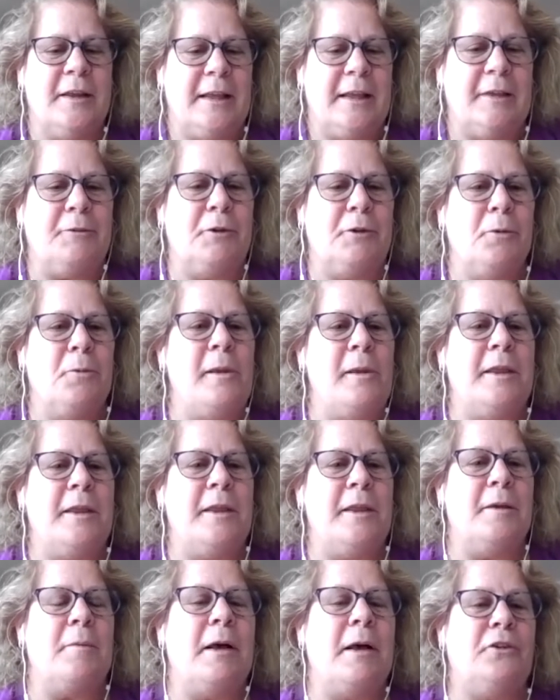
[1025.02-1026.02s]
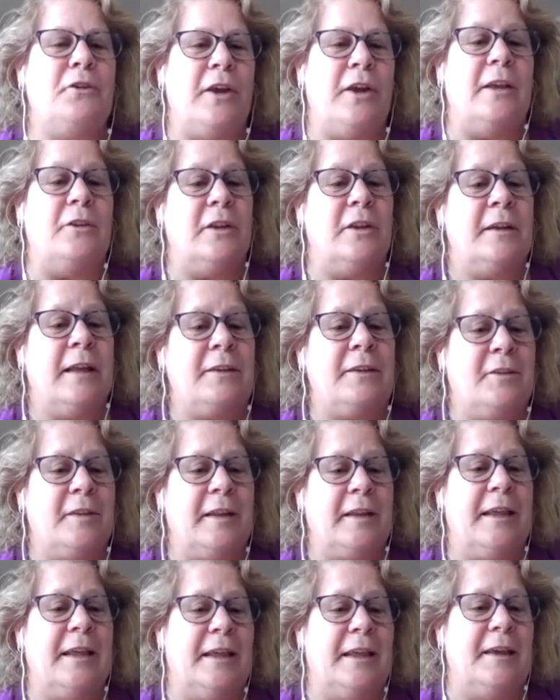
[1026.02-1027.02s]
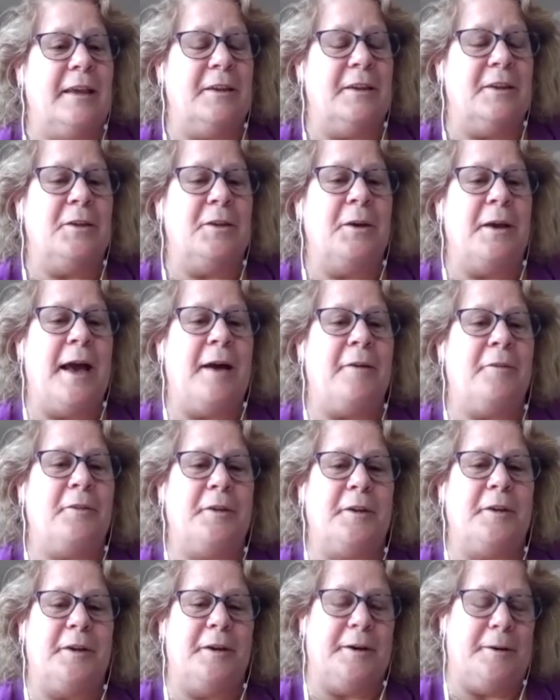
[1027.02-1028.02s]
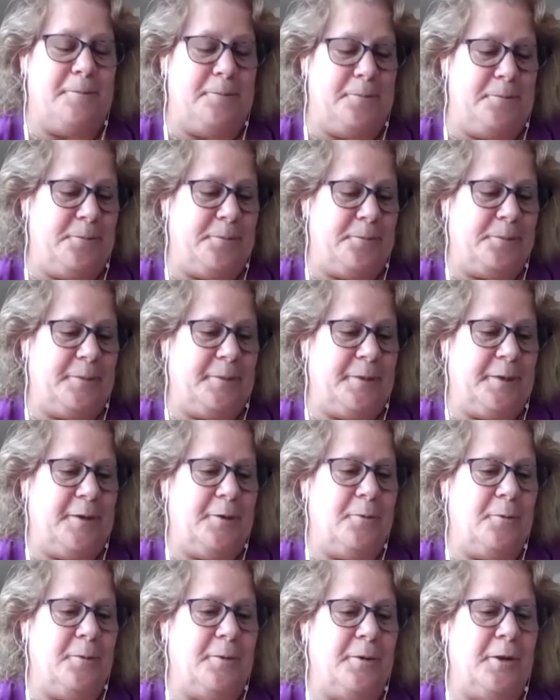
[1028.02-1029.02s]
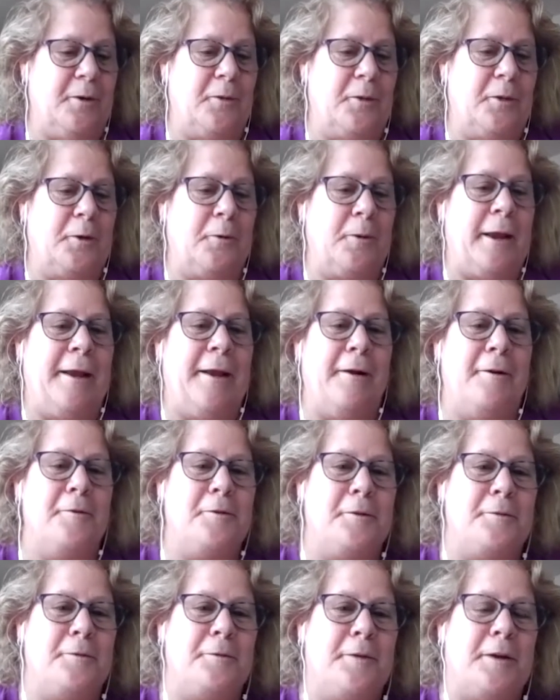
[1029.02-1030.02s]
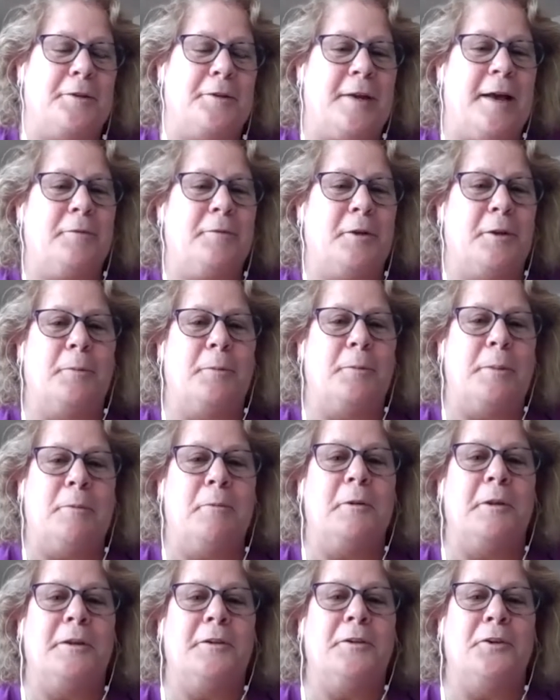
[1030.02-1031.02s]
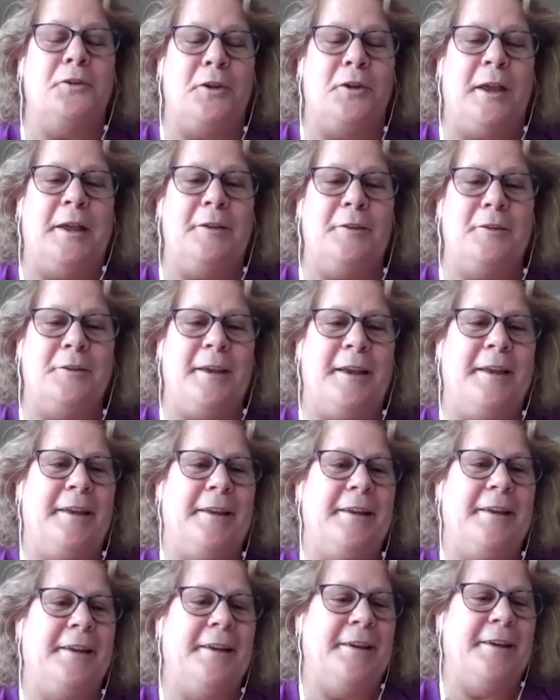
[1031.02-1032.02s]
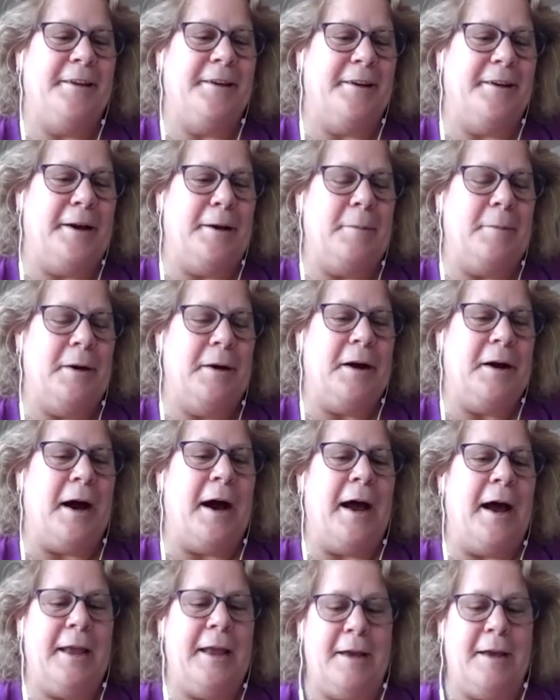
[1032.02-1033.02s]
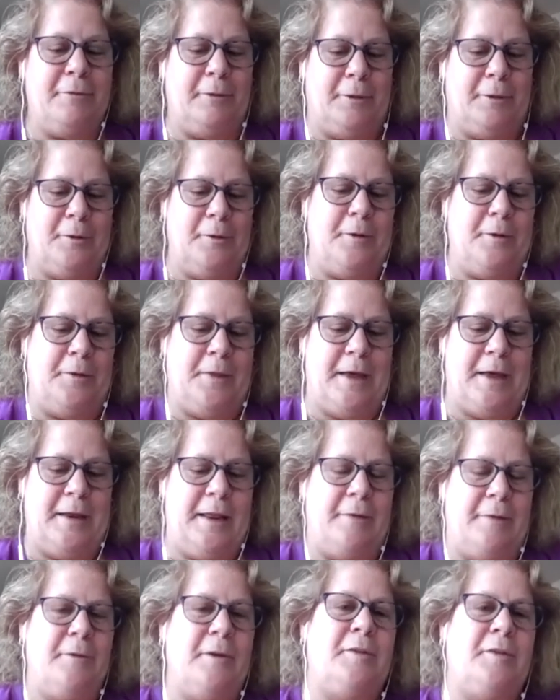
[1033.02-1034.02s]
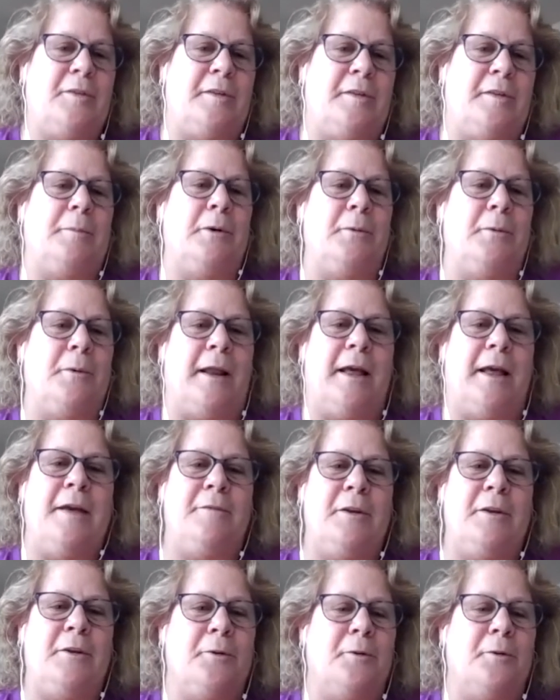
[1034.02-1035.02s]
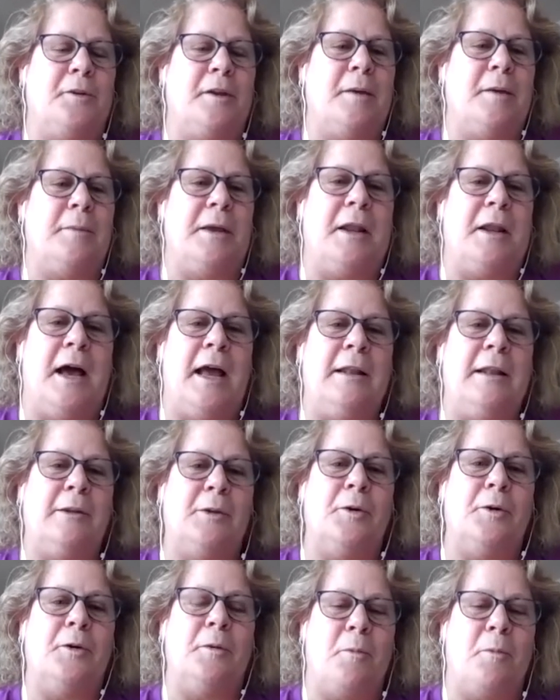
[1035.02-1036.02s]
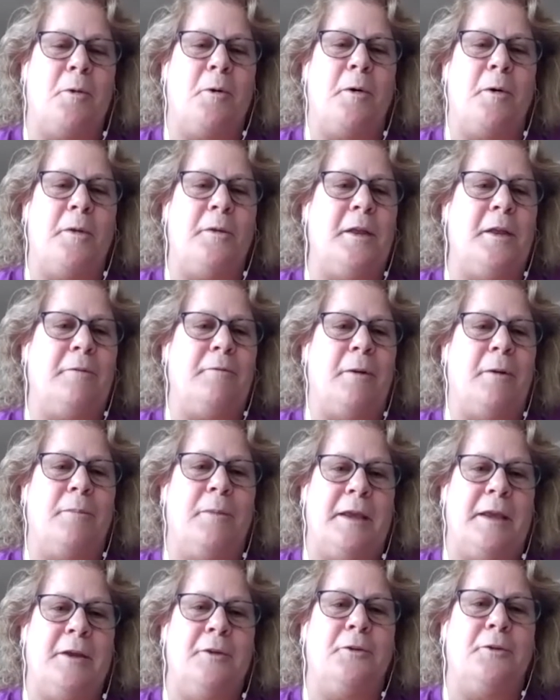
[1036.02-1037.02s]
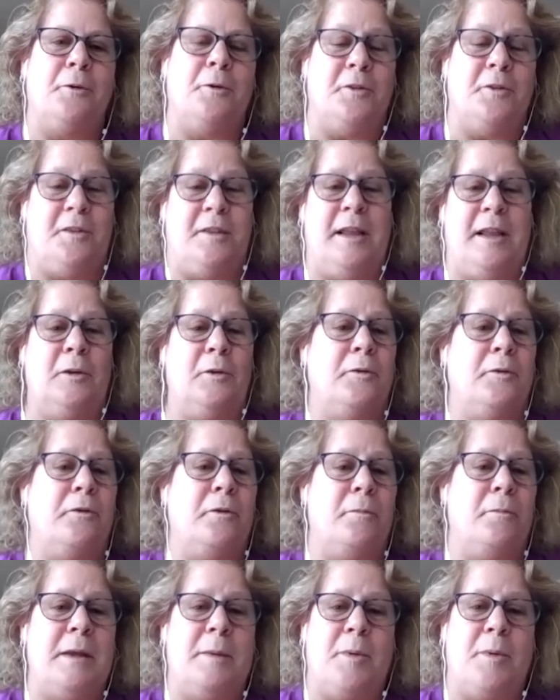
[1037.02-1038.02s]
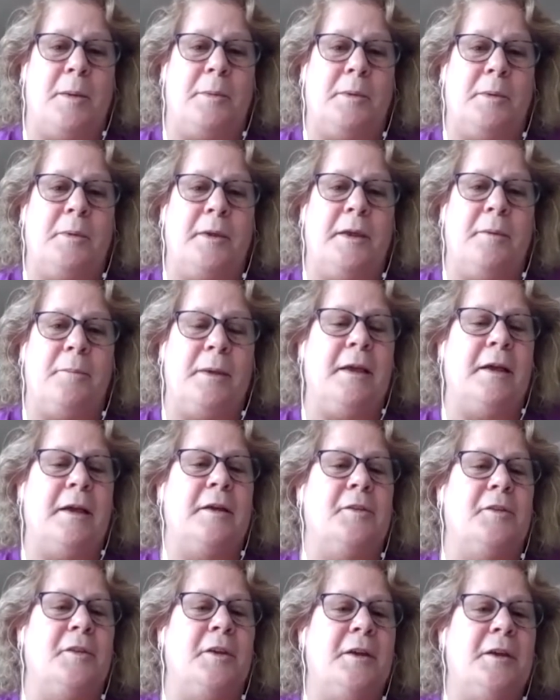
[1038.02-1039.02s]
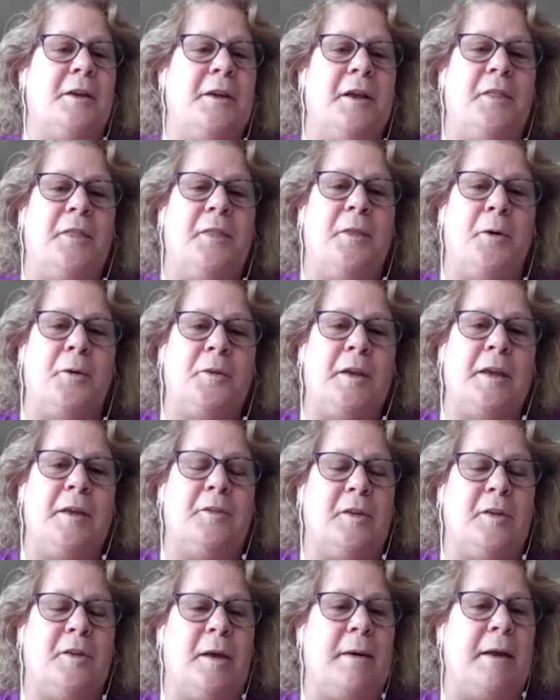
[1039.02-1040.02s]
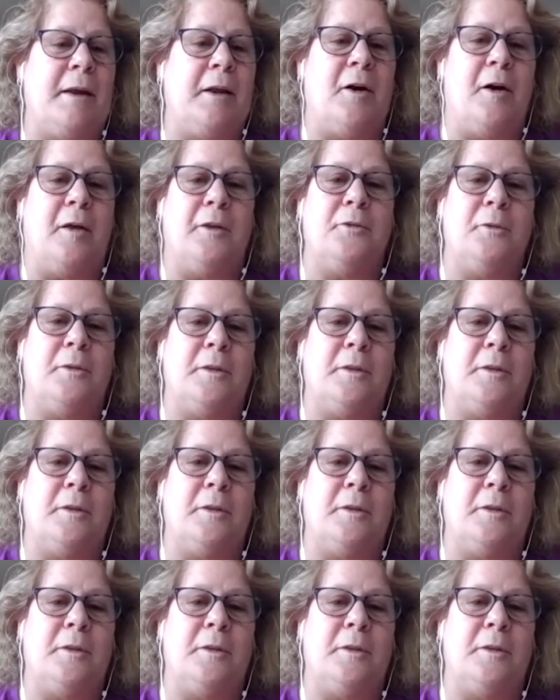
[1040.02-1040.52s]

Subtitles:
if you're willing to change, and that's the key, you have to, the gray hairs of us have to be willing to change. And I have learned that every summer when I have interns come in, I learn more from the interns than they learn from me, probably, because those kids come out of college